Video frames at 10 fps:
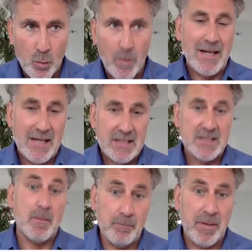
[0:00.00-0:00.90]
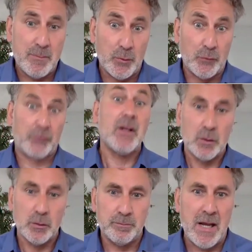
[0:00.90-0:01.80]
where clearly some people
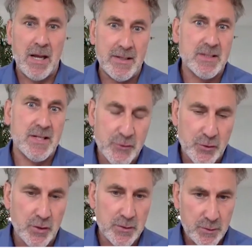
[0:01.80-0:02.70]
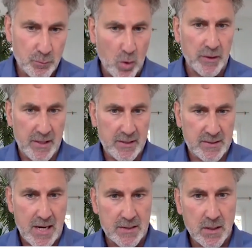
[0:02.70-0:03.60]
still paid attention to what he said.